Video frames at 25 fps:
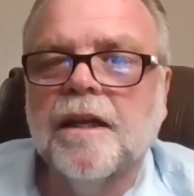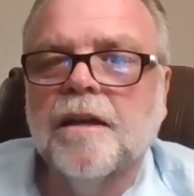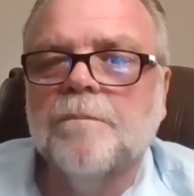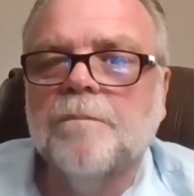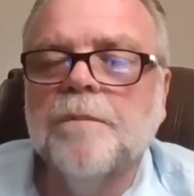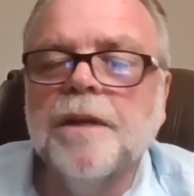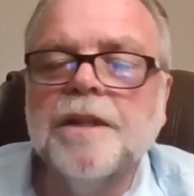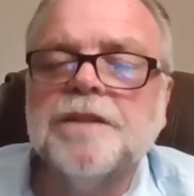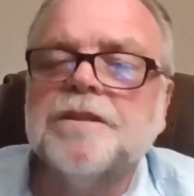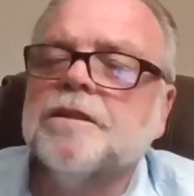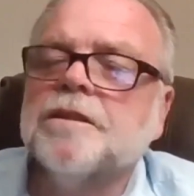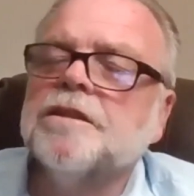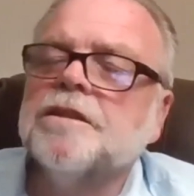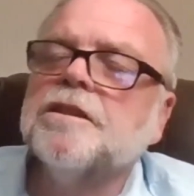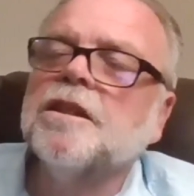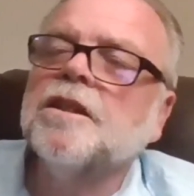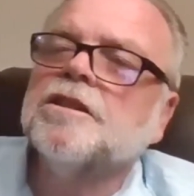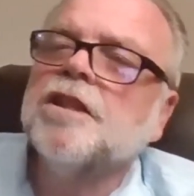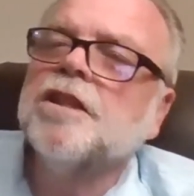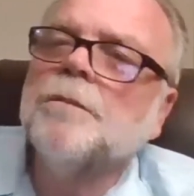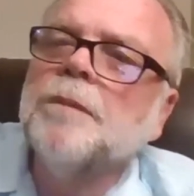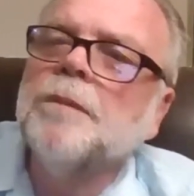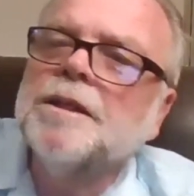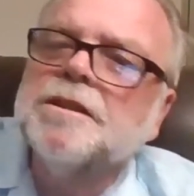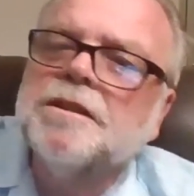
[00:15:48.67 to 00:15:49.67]

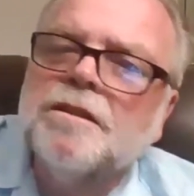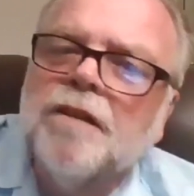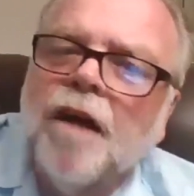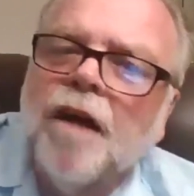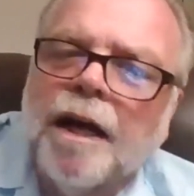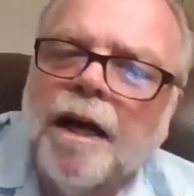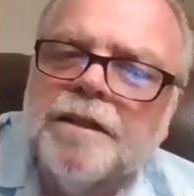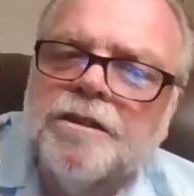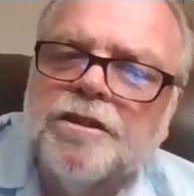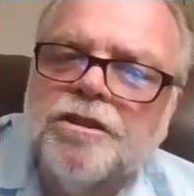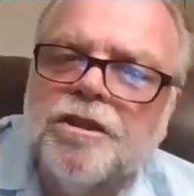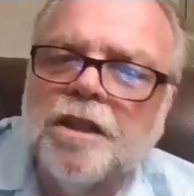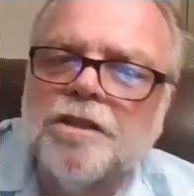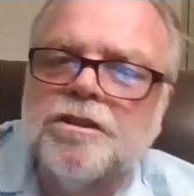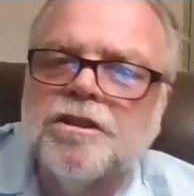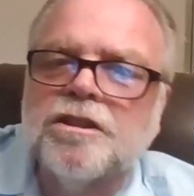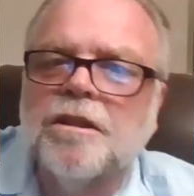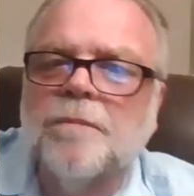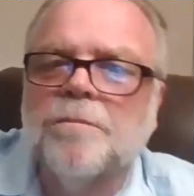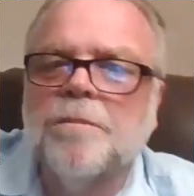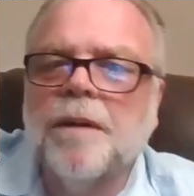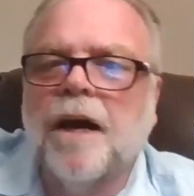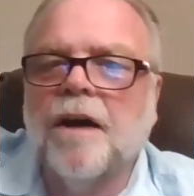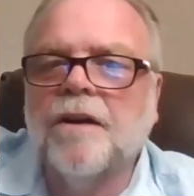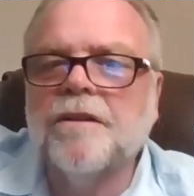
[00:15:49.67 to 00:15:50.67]
Mysticism is not just
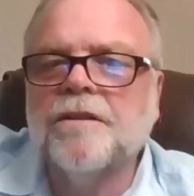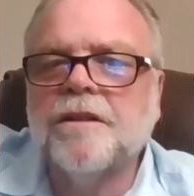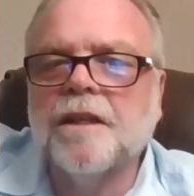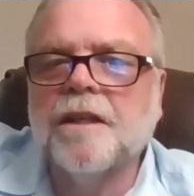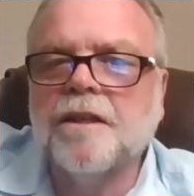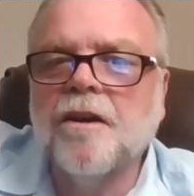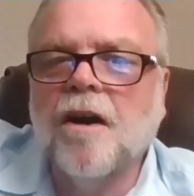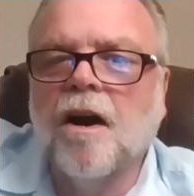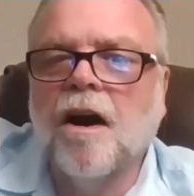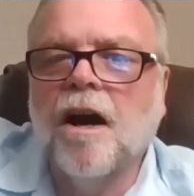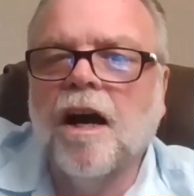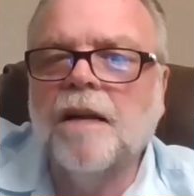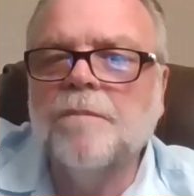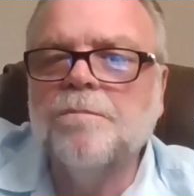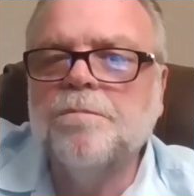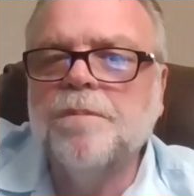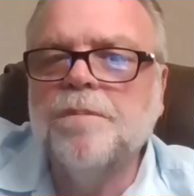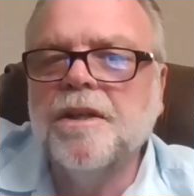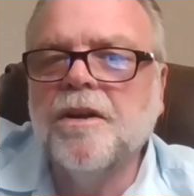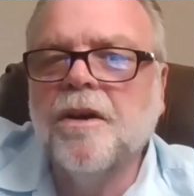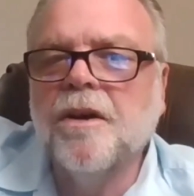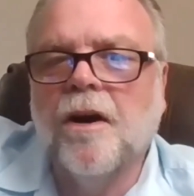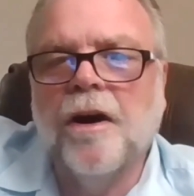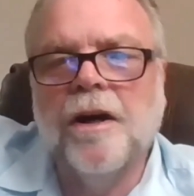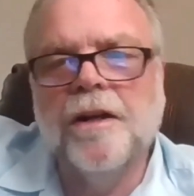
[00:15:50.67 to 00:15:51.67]
about the God
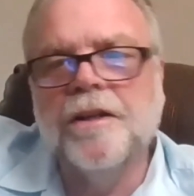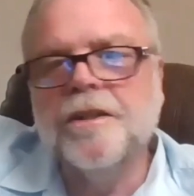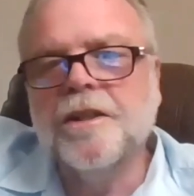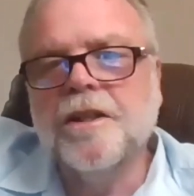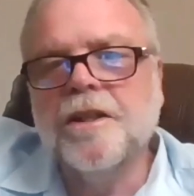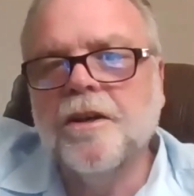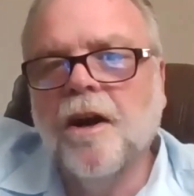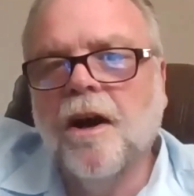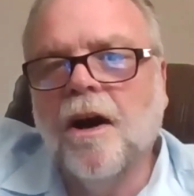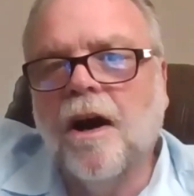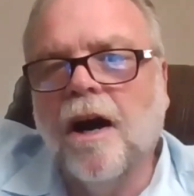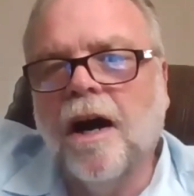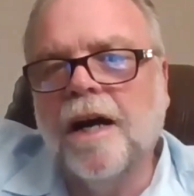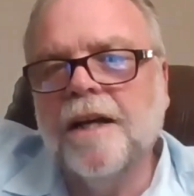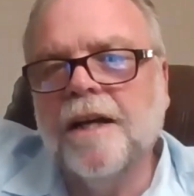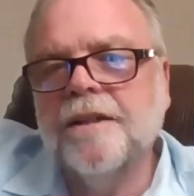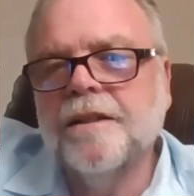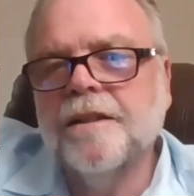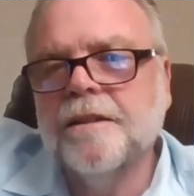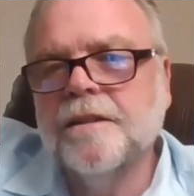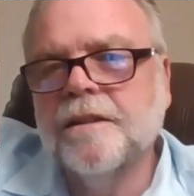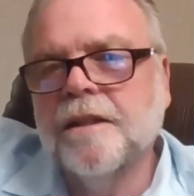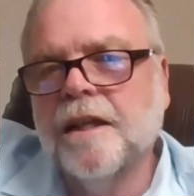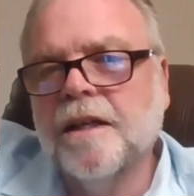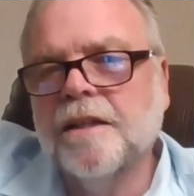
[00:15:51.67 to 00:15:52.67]
beyond God,
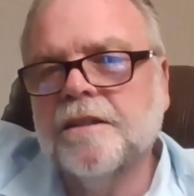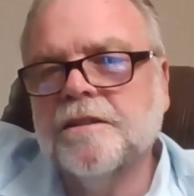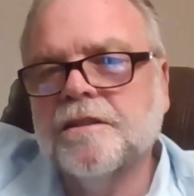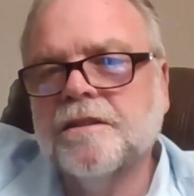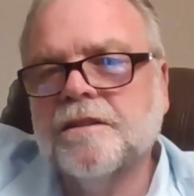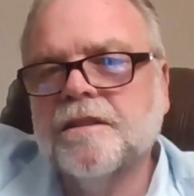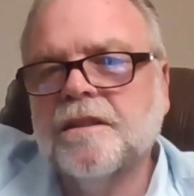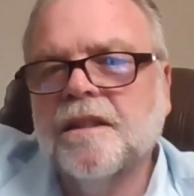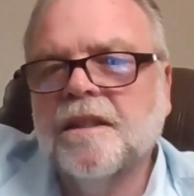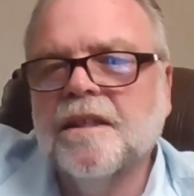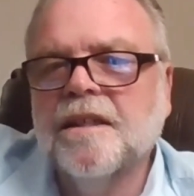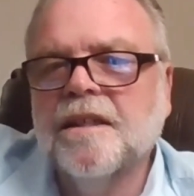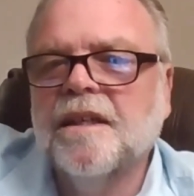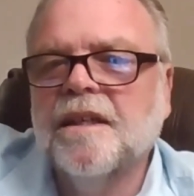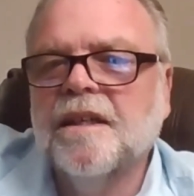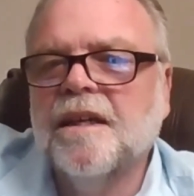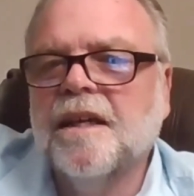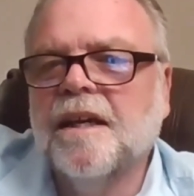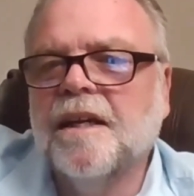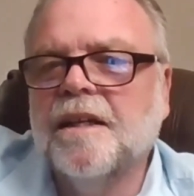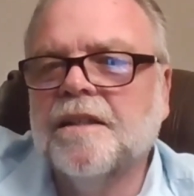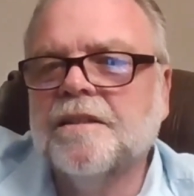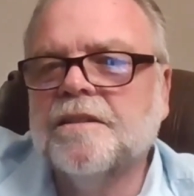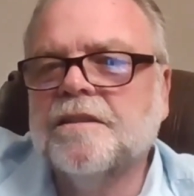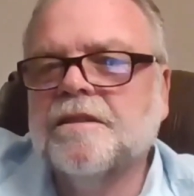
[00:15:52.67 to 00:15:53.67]
as
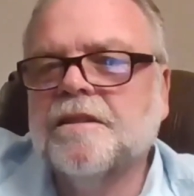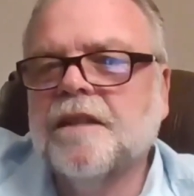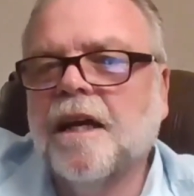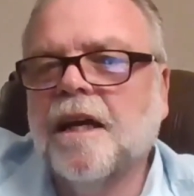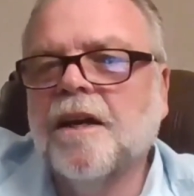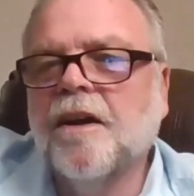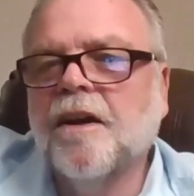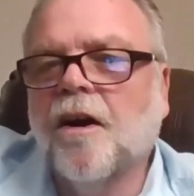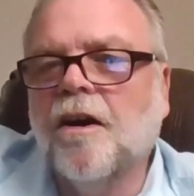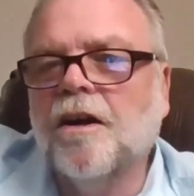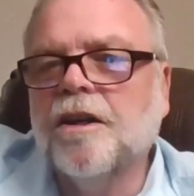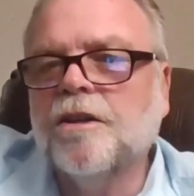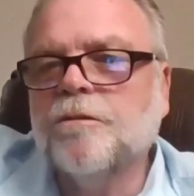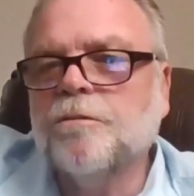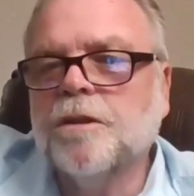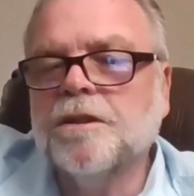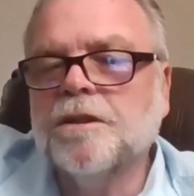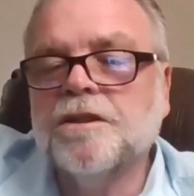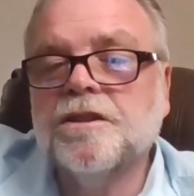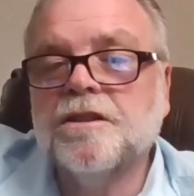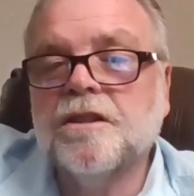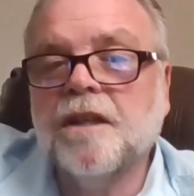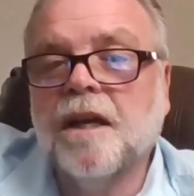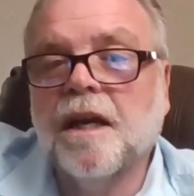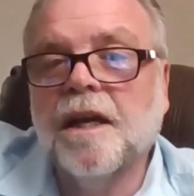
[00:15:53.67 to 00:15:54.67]
Teilhard would
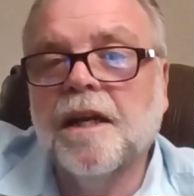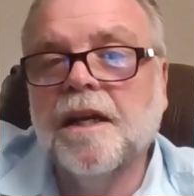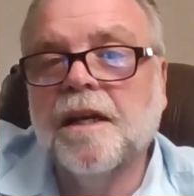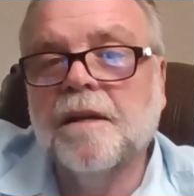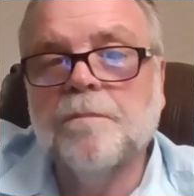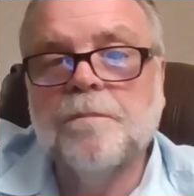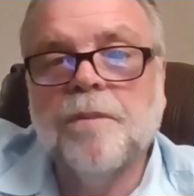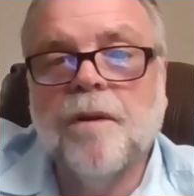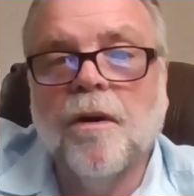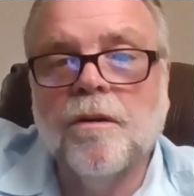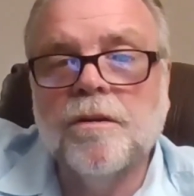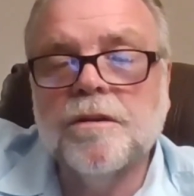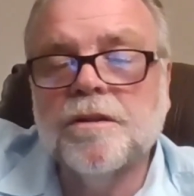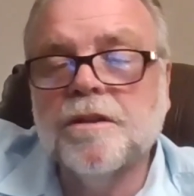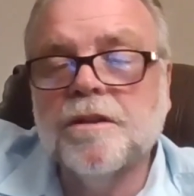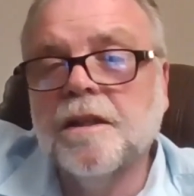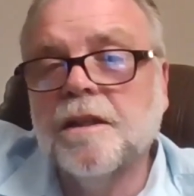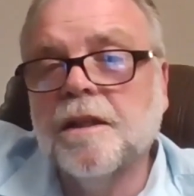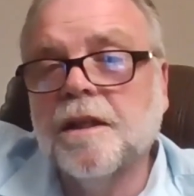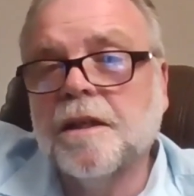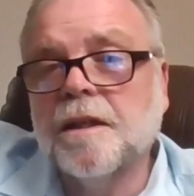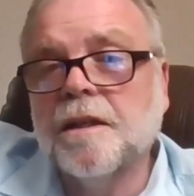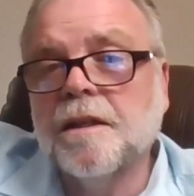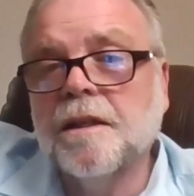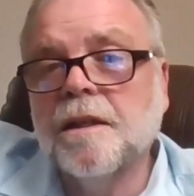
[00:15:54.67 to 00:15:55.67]
say, and Paul
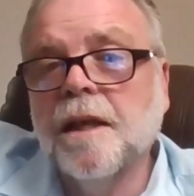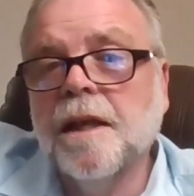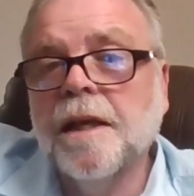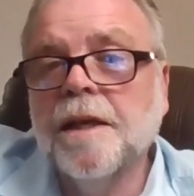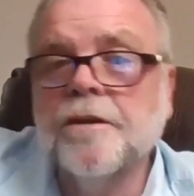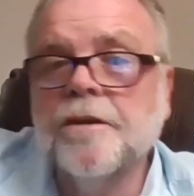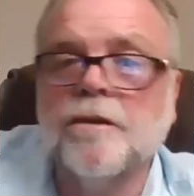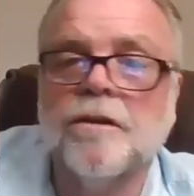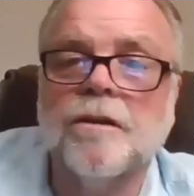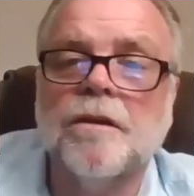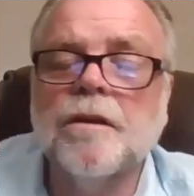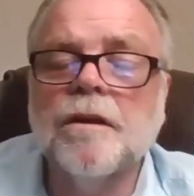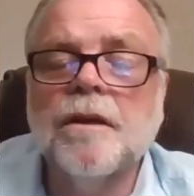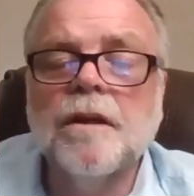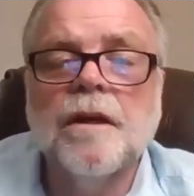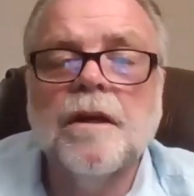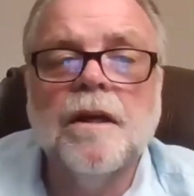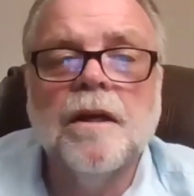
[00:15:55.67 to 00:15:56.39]
Tillich later.